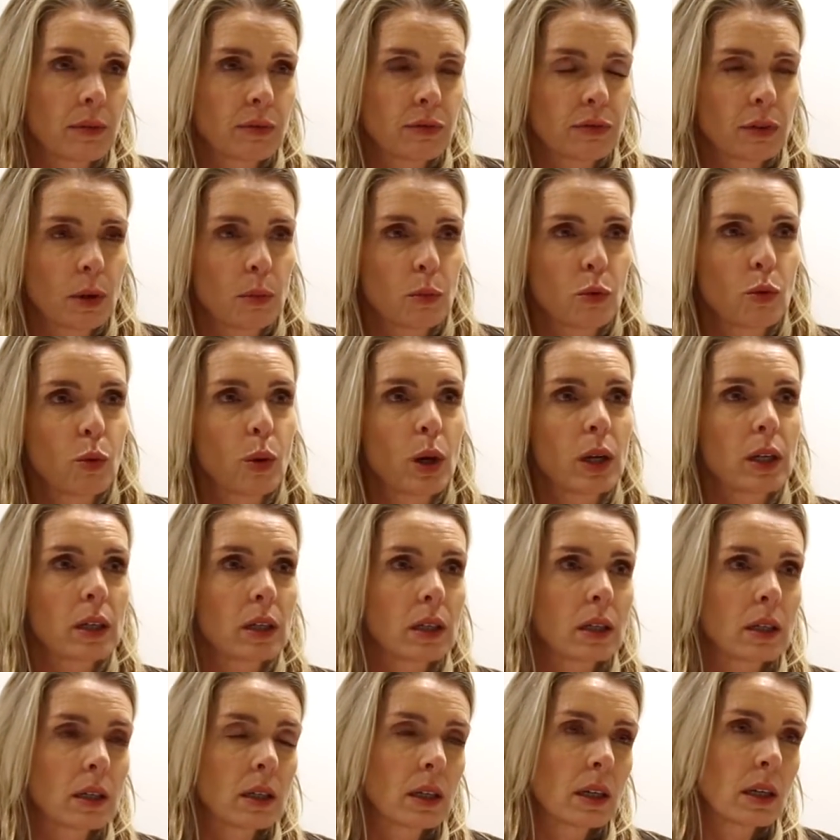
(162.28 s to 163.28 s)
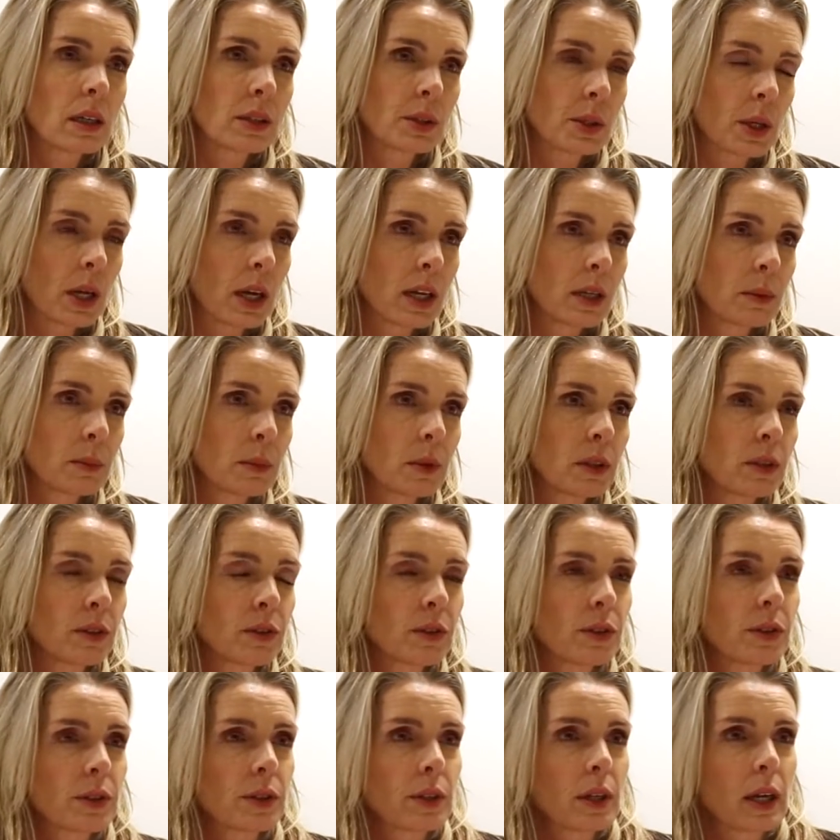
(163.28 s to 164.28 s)
from one
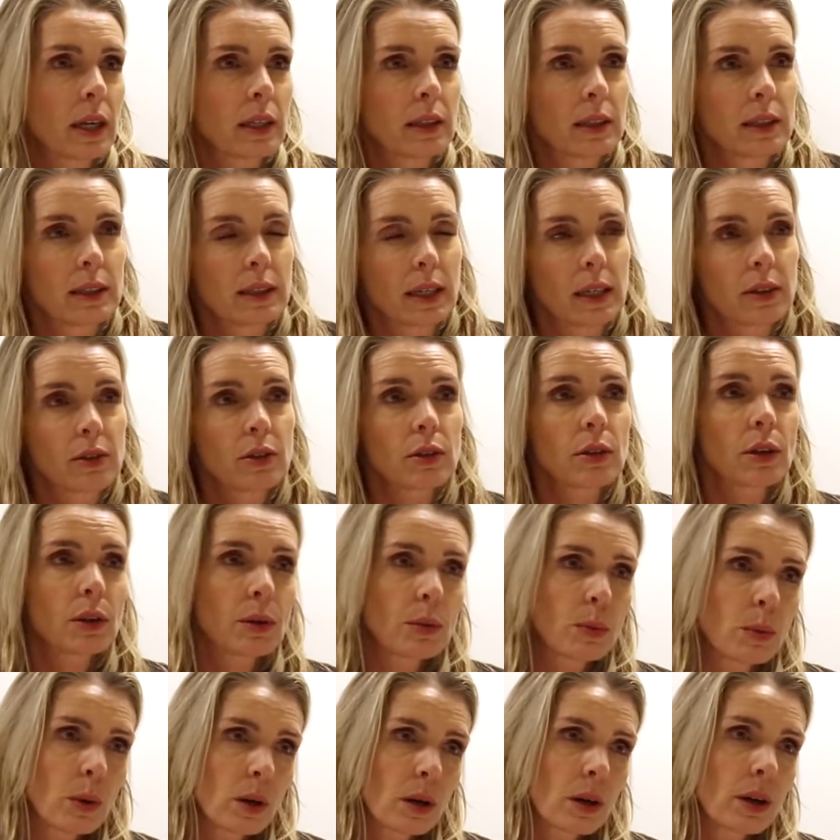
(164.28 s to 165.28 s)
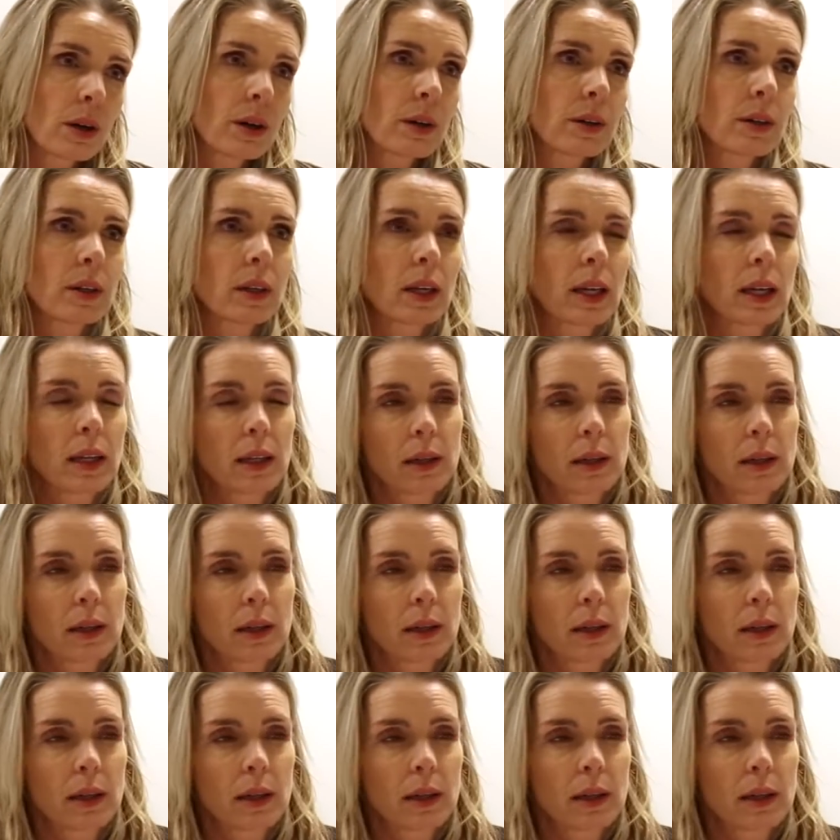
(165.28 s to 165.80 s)
assignment, I did get another one,